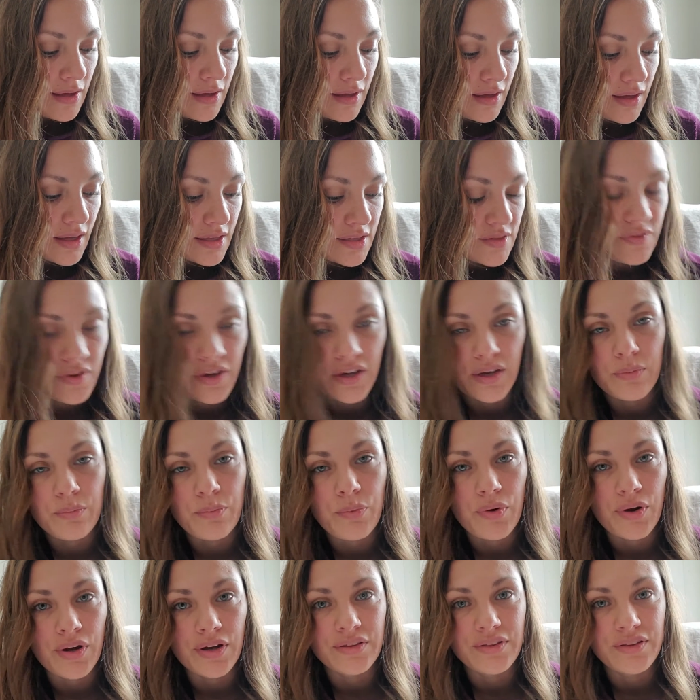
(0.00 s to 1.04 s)
it's very
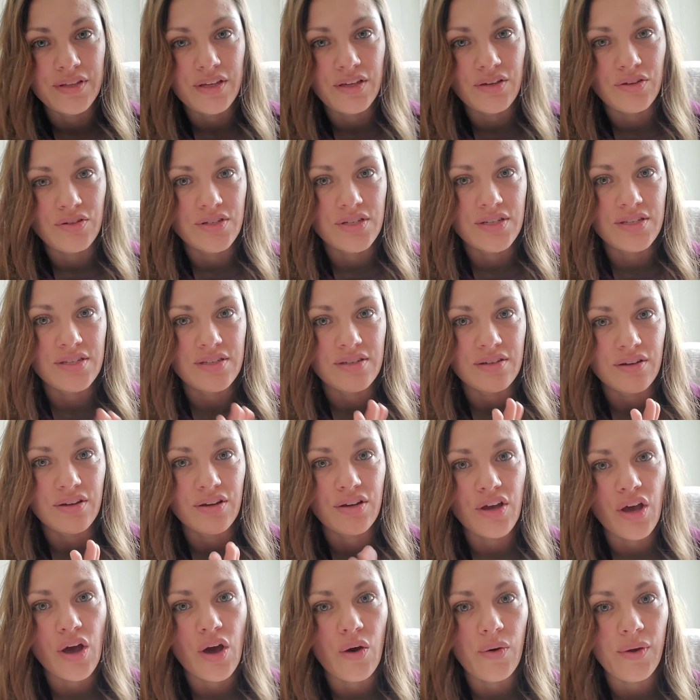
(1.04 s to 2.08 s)
important that you just
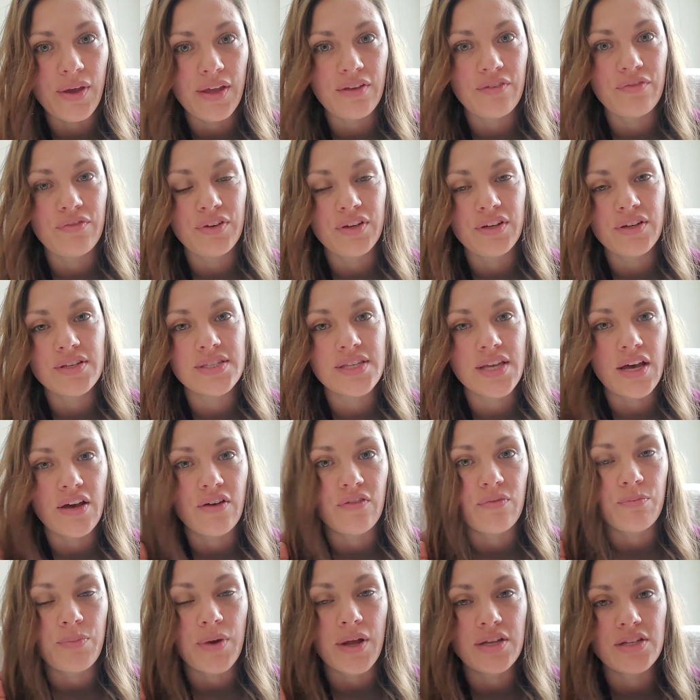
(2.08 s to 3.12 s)
go in for
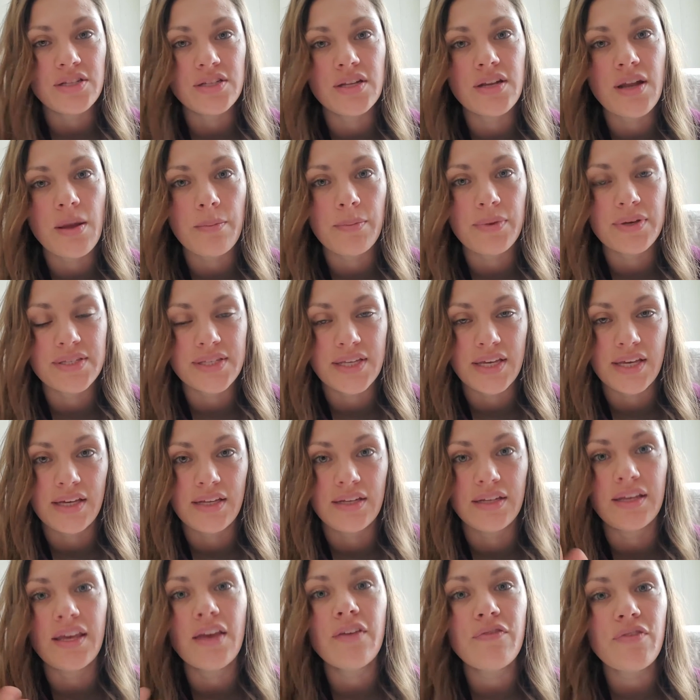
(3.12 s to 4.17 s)
yourself, punch the numbers
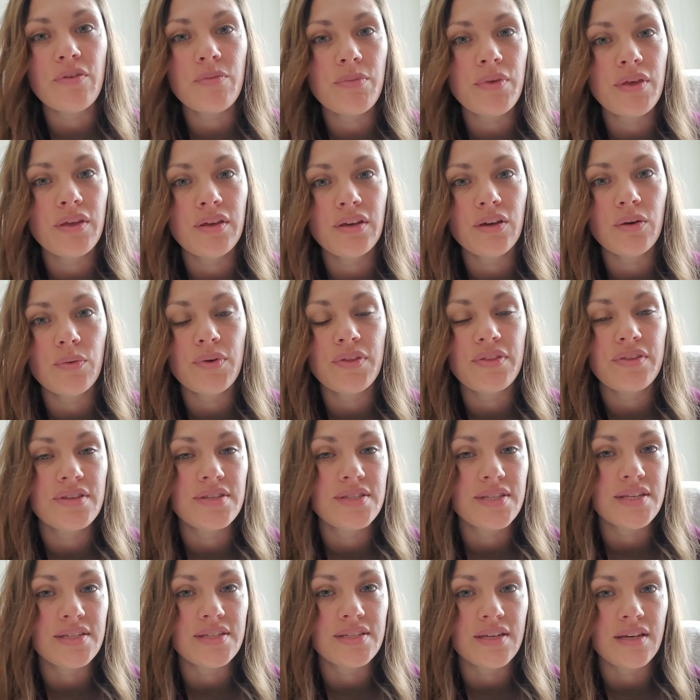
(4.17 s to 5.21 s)
in, get familiar with the
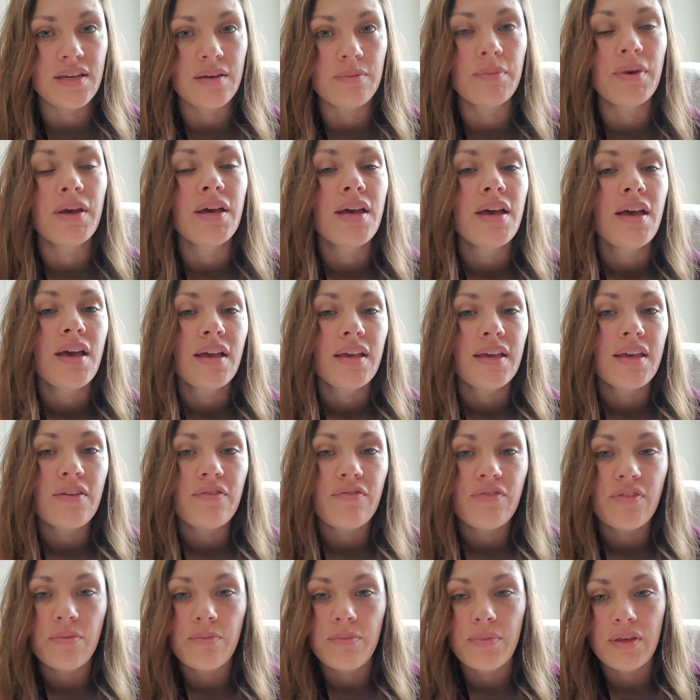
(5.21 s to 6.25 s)
system, get
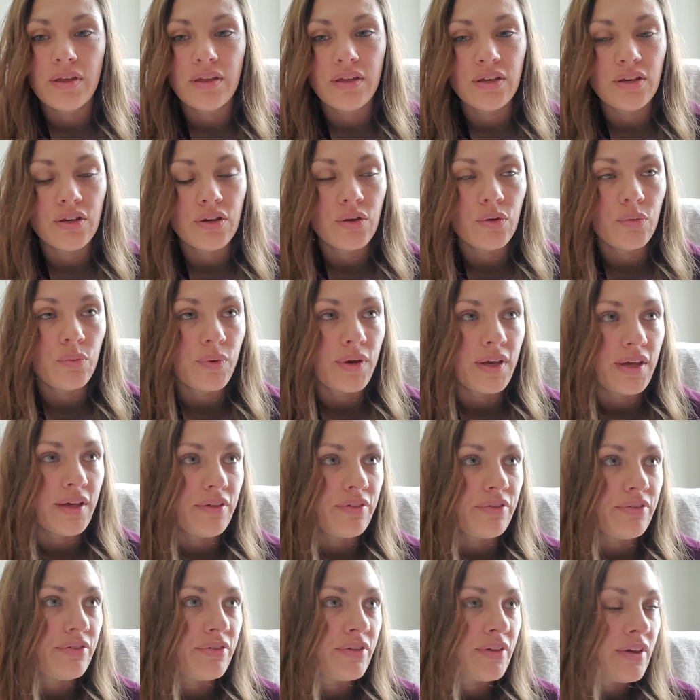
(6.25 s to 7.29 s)
familiar
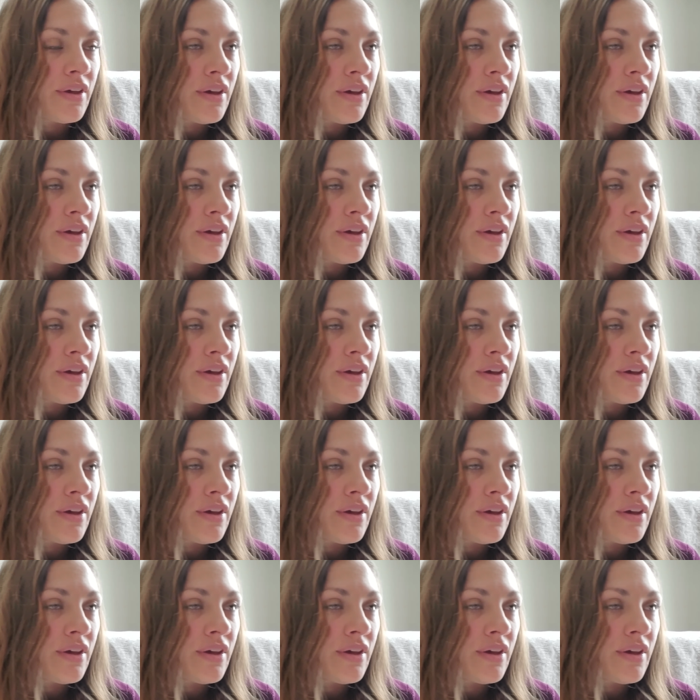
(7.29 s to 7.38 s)
with